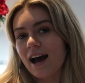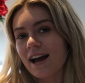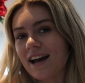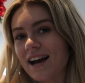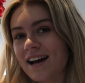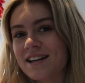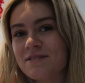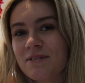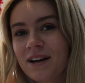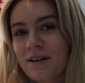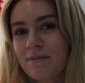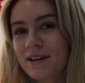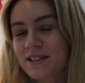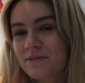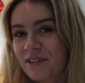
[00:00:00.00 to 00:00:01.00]
Hi guys,
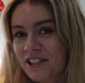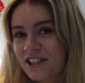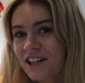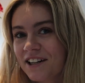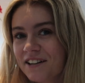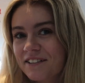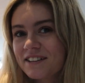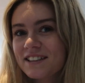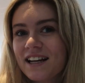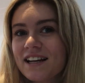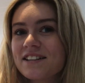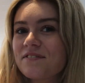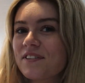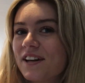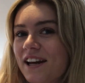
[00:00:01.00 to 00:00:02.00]
welcome back to my channel. In
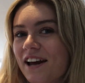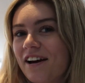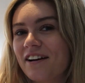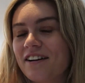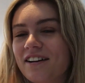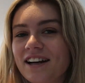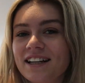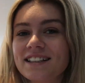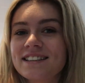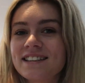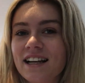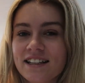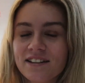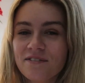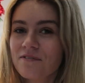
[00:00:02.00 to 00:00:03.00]
today's video I got an
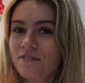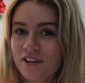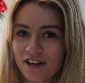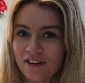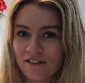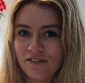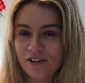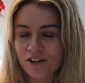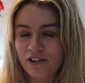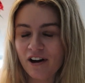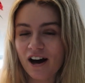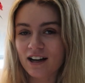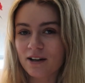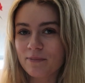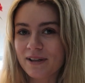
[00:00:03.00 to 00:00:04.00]
exciting video for you.
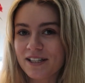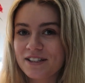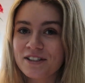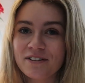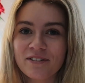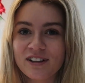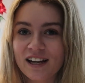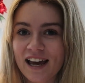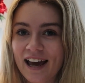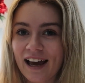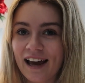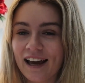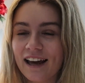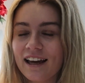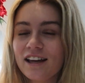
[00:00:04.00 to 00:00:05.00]
I'm going to be doing
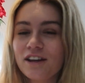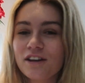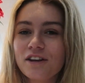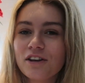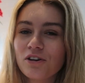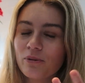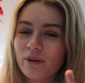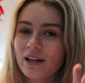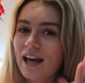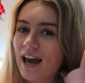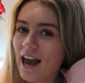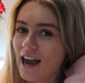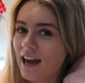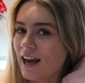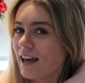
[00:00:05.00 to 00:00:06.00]
a
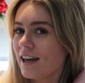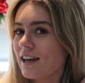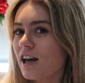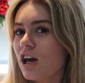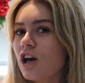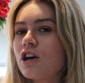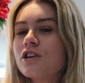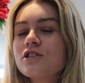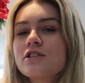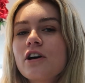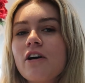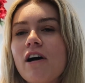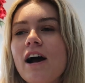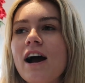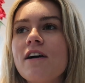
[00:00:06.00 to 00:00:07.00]
Q&A. So
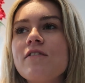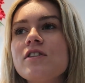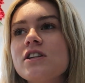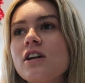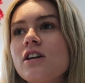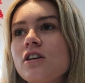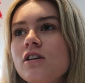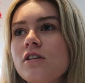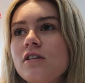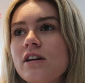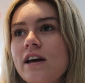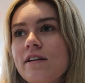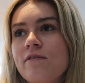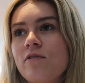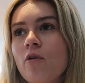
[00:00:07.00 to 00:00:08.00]
I haven't done a
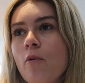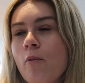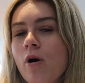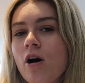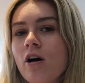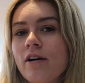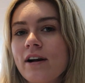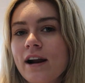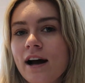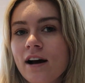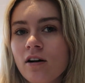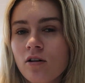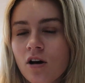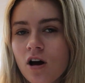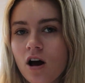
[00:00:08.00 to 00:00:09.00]
Q&A for a while
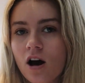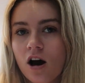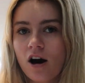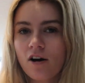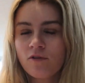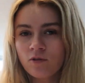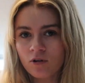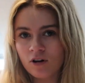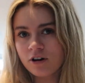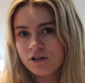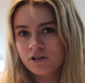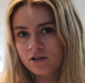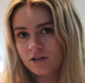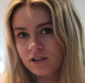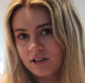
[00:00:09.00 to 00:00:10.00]
now. I thought I'd
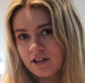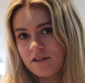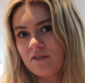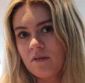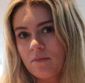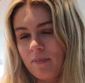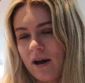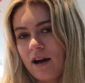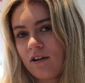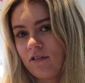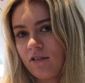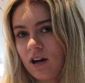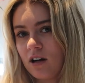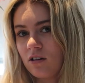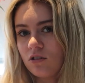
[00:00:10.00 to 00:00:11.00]
choose a different
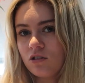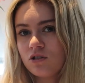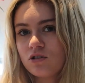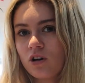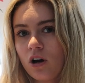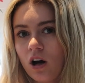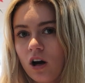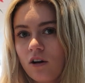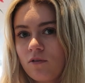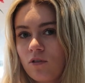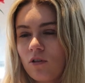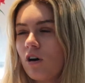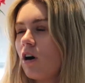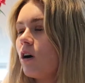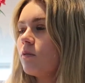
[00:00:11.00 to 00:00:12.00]
background, so I
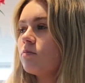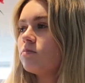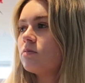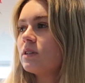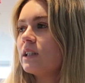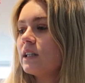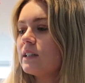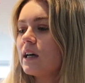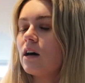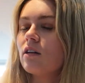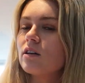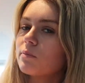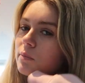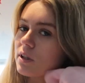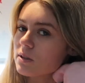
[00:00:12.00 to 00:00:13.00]
thought I'd sit
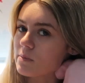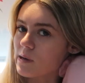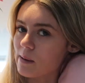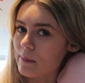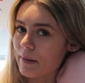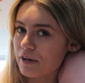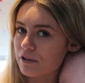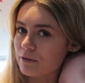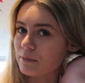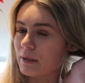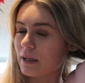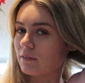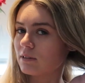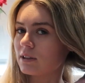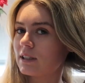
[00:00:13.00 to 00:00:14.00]
down in my spare bedroom
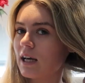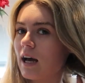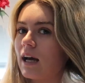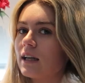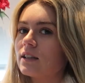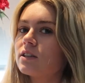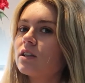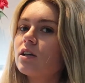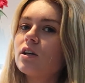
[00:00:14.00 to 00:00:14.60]
downstairs